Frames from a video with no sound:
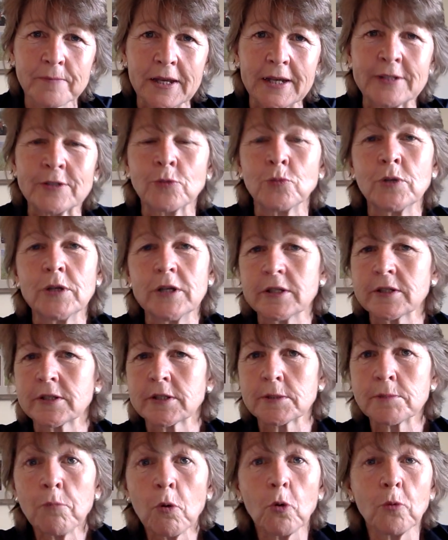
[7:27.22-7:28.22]
It's only a
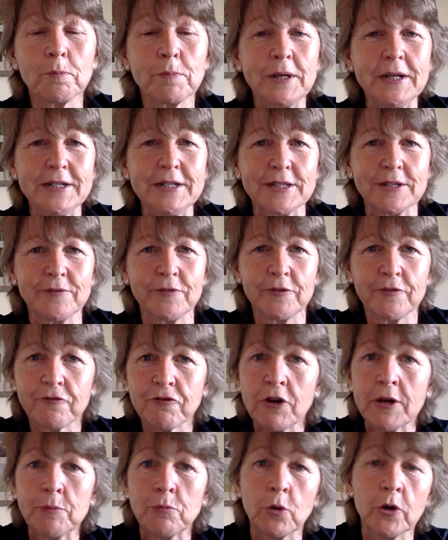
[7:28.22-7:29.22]
small piece of a
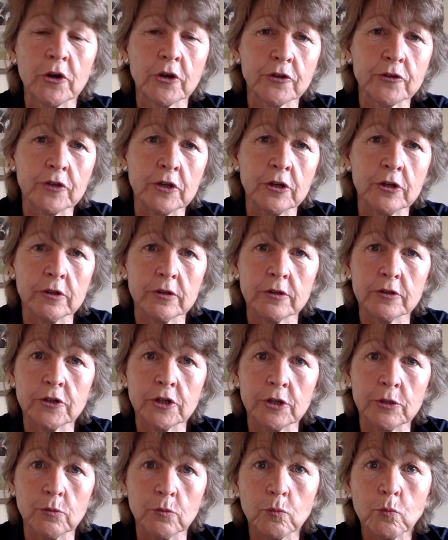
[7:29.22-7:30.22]
framework
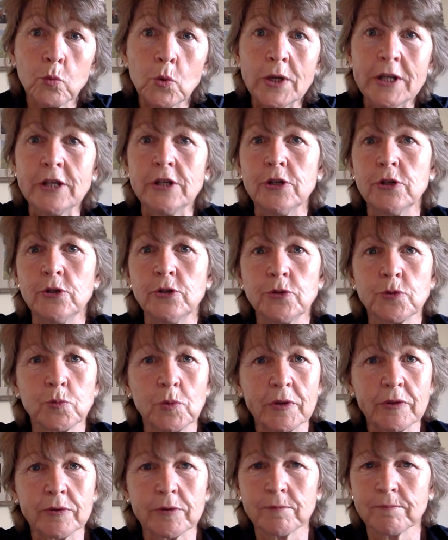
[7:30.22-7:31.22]
that we use
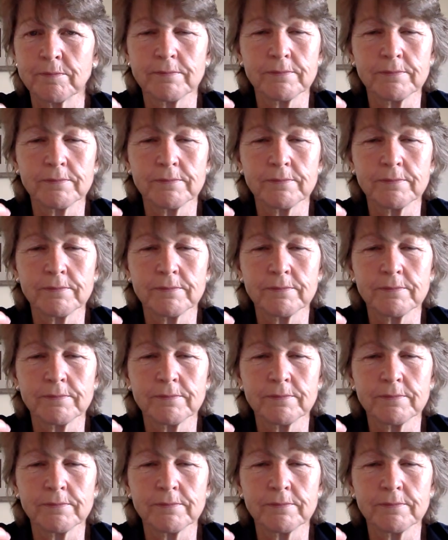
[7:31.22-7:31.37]
with